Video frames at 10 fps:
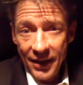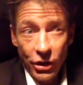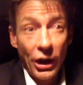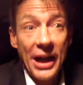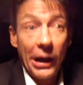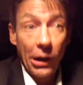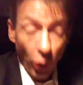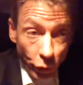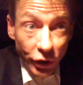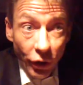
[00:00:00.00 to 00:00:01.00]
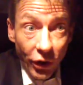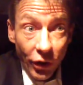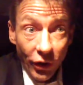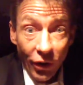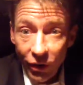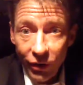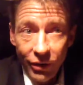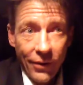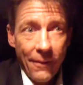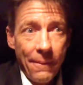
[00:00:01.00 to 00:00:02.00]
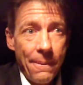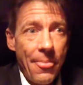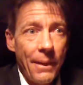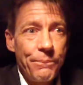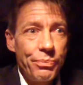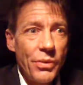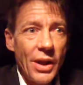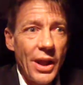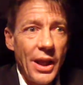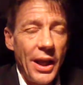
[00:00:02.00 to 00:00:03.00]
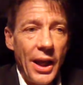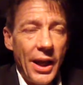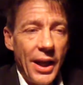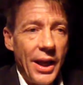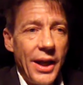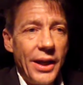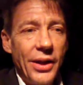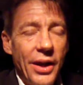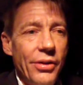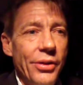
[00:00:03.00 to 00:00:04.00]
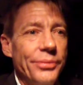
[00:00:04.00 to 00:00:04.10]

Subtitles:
You're getting closer to your goal. You know?